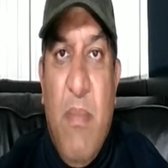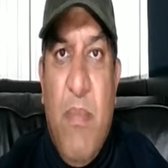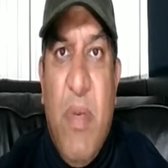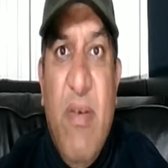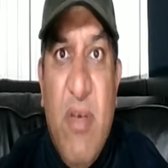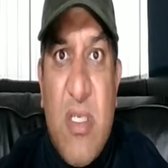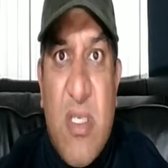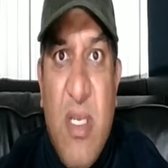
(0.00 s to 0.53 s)

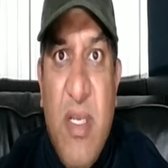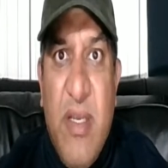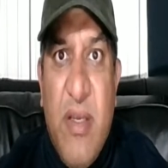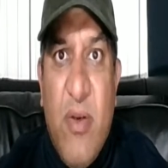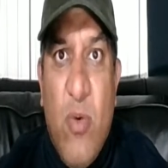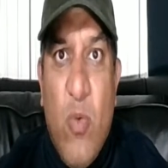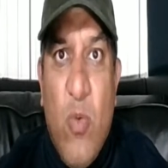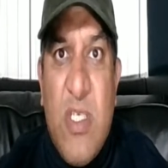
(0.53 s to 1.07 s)

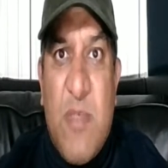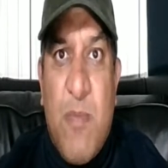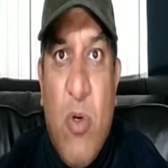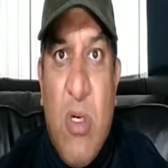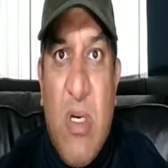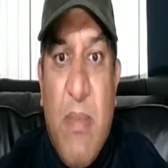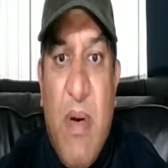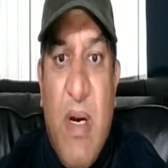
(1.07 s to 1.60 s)
Previously, we
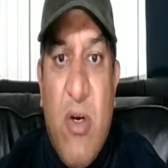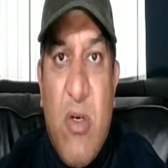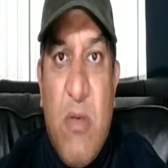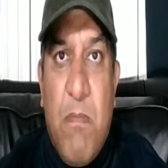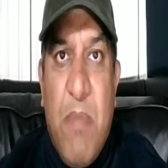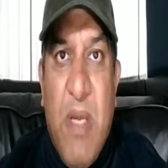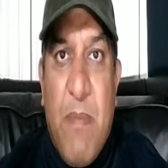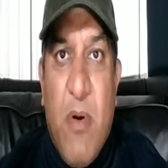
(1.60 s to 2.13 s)
spoke about
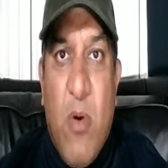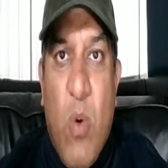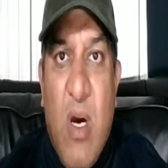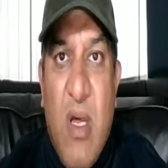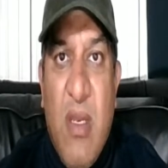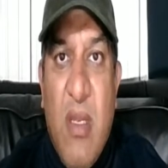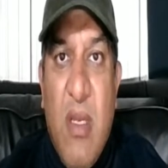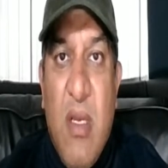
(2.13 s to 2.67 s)
Paper
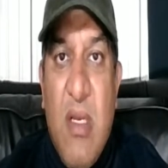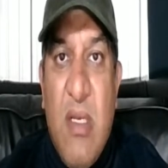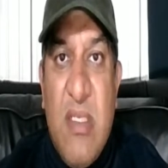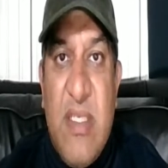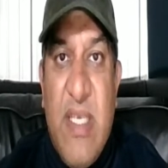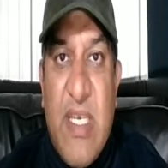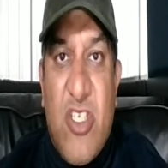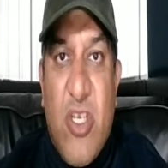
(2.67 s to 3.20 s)
1,
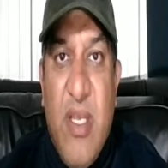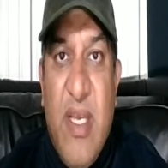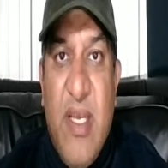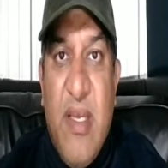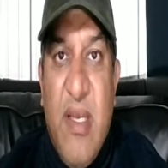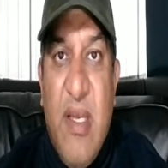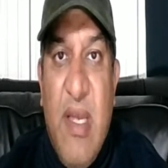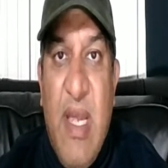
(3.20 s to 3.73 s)
Section
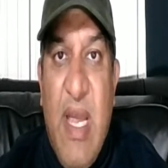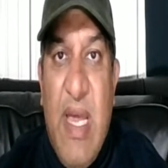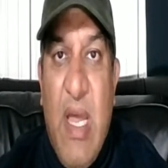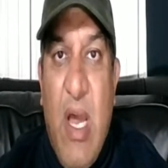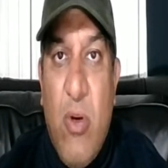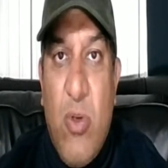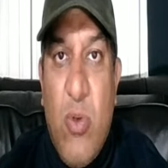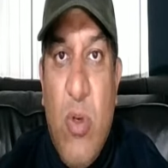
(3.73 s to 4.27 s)
A, and
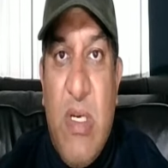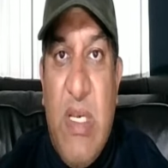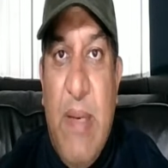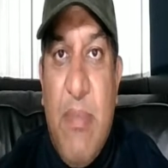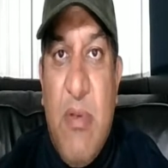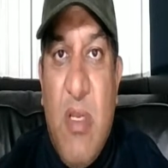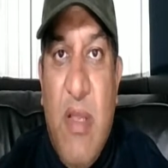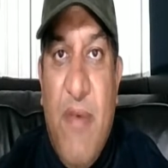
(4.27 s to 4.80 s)
how to
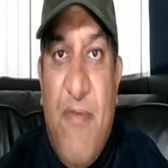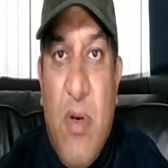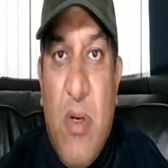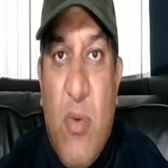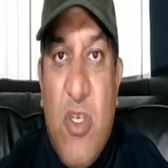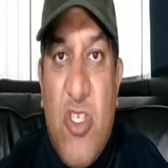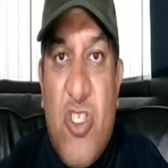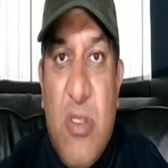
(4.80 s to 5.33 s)
attempt the
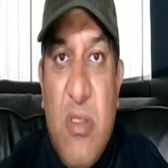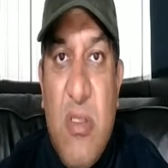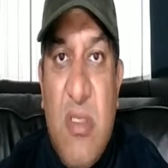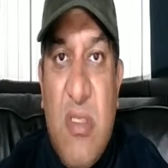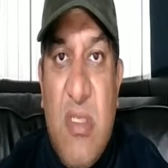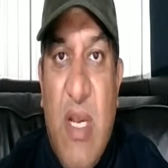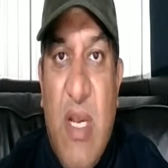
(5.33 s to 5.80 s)
different questions